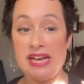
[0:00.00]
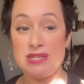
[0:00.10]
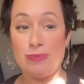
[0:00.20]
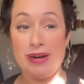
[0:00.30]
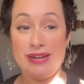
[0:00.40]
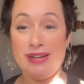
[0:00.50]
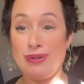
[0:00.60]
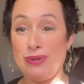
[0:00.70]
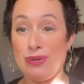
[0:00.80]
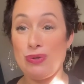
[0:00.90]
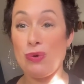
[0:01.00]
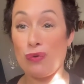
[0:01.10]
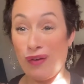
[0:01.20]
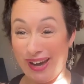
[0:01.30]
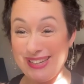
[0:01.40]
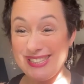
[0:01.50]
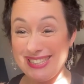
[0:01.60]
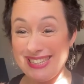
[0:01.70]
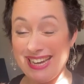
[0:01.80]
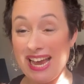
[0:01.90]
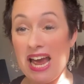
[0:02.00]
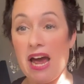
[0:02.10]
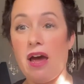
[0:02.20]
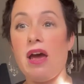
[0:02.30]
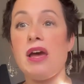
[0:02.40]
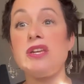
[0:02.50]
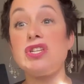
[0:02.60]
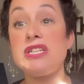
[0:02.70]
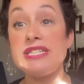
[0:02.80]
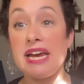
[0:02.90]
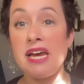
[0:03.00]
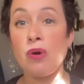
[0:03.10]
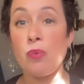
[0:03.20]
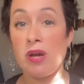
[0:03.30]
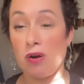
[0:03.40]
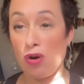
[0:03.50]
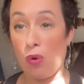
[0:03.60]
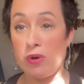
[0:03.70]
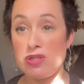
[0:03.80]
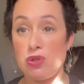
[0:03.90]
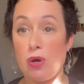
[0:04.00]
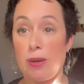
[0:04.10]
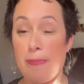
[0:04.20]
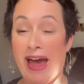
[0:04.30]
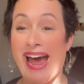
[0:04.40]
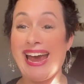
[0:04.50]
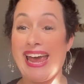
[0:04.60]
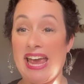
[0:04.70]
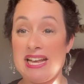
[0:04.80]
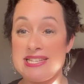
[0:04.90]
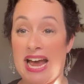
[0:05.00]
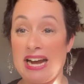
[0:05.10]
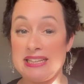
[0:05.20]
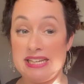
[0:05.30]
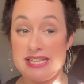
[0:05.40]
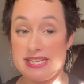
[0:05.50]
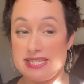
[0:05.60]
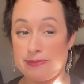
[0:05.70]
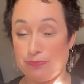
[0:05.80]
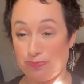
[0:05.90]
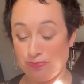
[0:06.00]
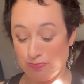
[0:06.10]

Guess what? You're right. And today we are going to unpack exactly this.